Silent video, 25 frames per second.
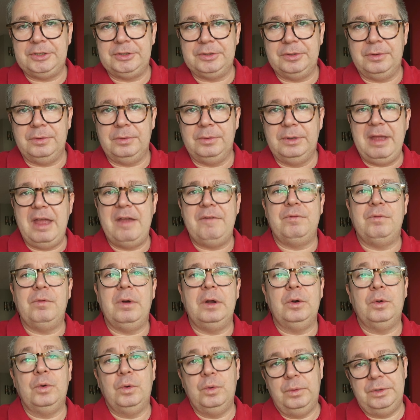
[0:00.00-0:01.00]
So
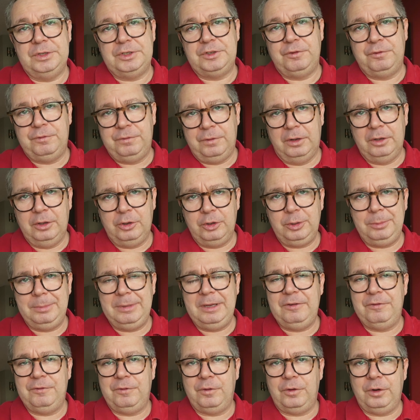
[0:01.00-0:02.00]
everyone who is following
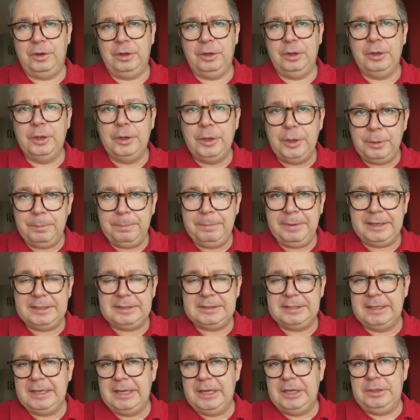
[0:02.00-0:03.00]
me for a little
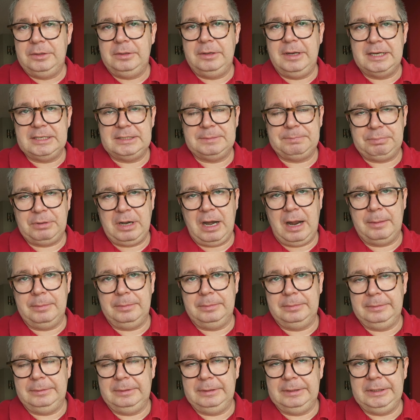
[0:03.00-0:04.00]
bit, you guys
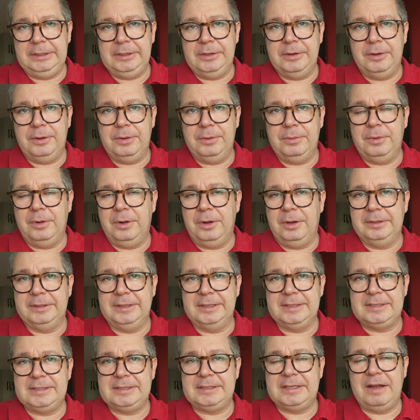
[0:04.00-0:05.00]
probably know all
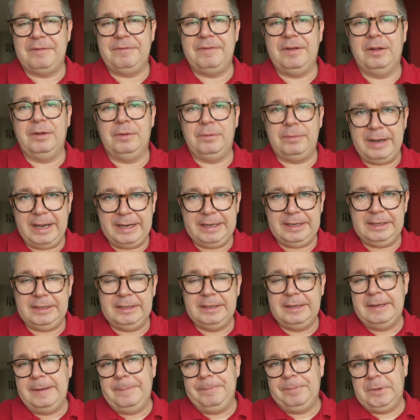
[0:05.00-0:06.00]
this stuff already.